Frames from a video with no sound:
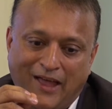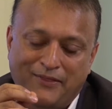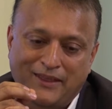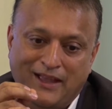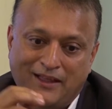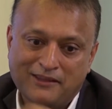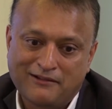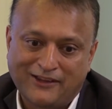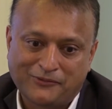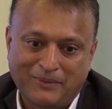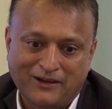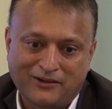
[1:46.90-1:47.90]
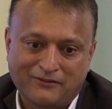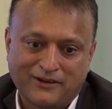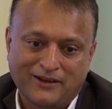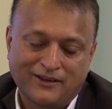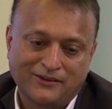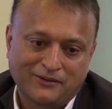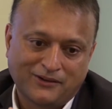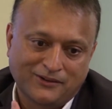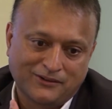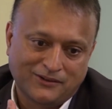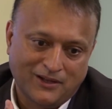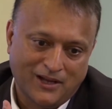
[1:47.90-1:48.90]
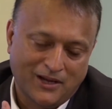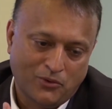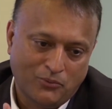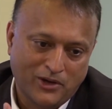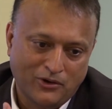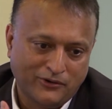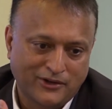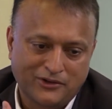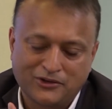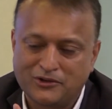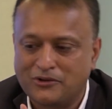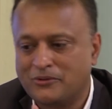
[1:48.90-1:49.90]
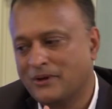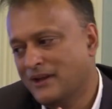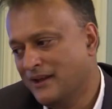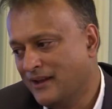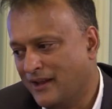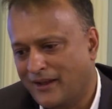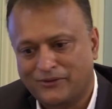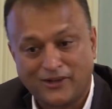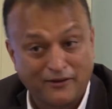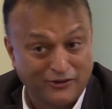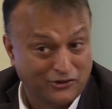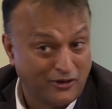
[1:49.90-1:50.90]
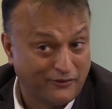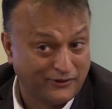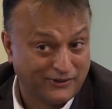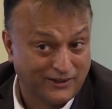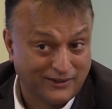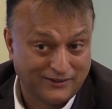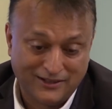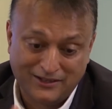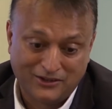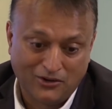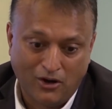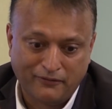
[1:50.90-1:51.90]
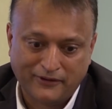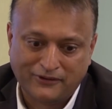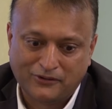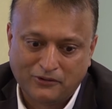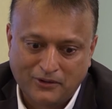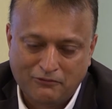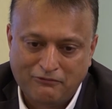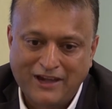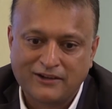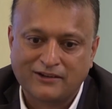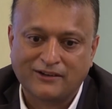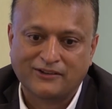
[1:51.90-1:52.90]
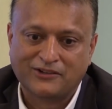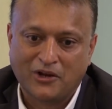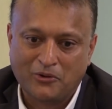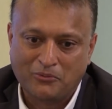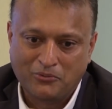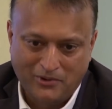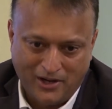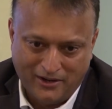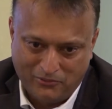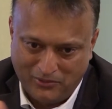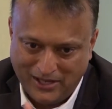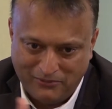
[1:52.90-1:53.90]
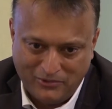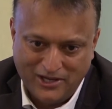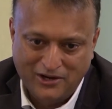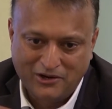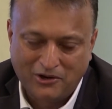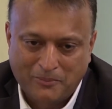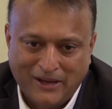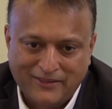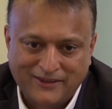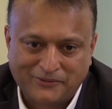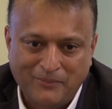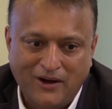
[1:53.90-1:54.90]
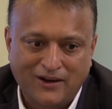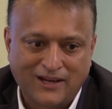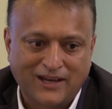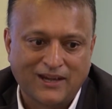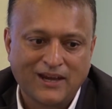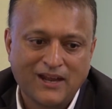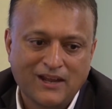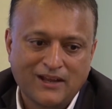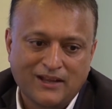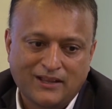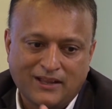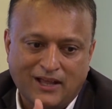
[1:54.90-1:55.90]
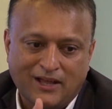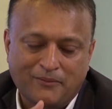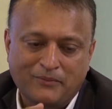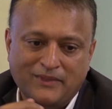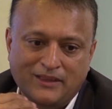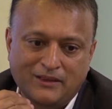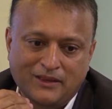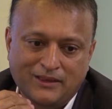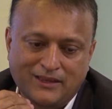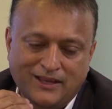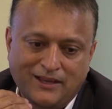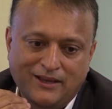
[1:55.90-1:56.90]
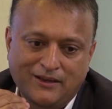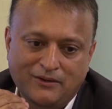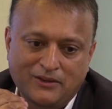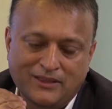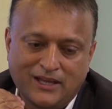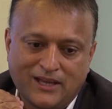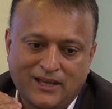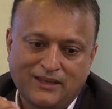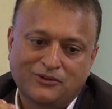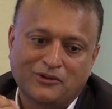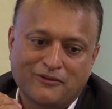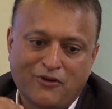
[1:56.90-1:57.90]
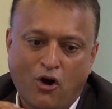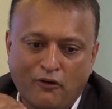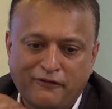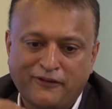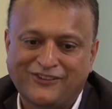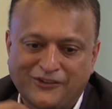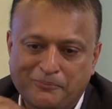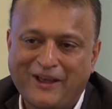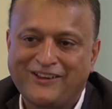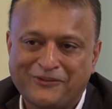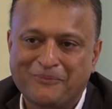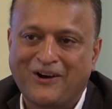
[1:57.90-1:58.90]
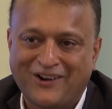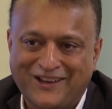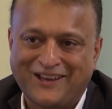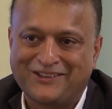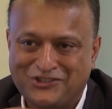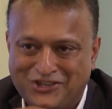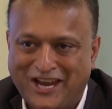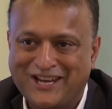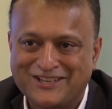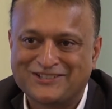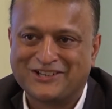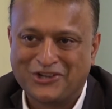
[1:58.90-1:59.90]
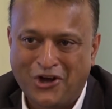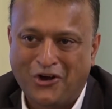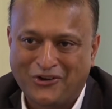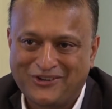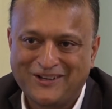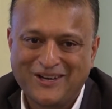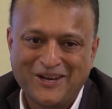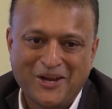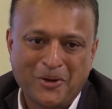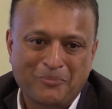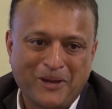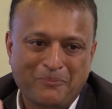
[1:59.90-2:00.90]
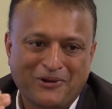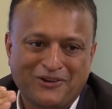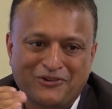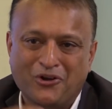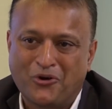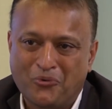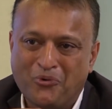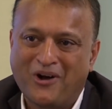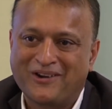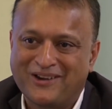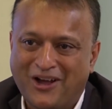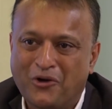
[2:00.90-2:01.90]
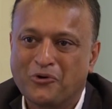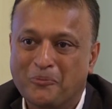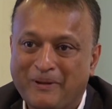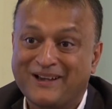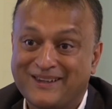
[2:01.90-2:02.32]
And the other aspect of it is because we also do serviced offices and office rentals, so we know a lot about this market. The sort of office space market has changed a lot. People do not want old